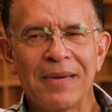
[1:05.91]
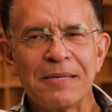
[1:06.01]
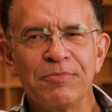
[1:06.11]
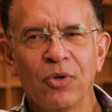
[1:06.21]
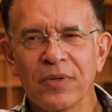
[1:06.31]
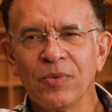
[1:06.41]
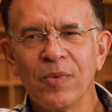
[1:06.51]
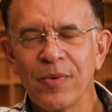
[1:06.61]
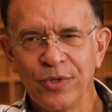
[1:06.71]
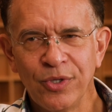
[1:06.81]
mind-blowing when
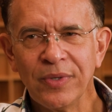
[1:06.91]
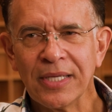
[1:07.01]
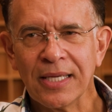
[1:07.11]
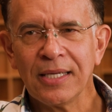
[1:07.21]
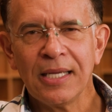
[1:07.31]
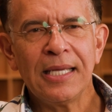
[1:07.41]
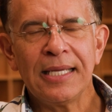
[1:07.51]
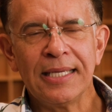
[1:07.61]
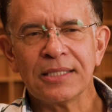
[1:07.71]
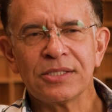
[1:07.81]
we were doing it
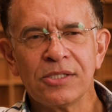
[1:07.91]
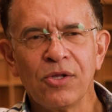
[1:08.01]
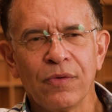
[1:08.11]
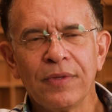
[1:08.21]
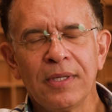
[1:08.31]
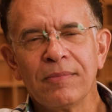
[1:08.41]
is, you know,